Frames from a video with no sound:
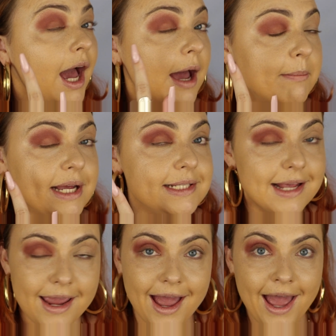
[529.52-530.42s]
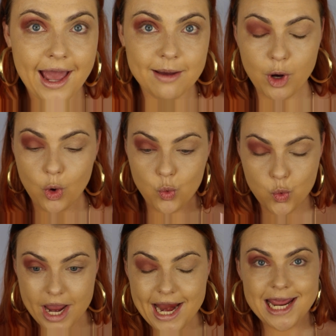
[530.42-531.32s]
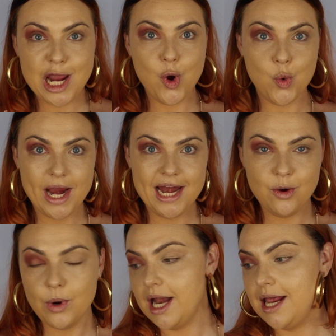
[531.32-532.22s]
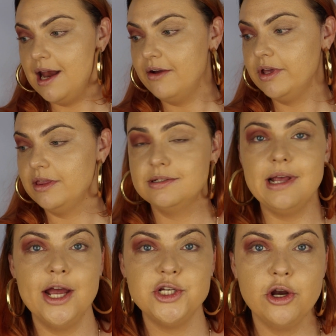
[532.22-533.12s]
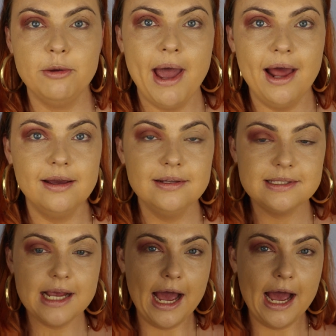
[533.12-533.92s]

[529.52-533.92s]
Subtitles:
I must say I am really, really, really loving this eyeshadow palette.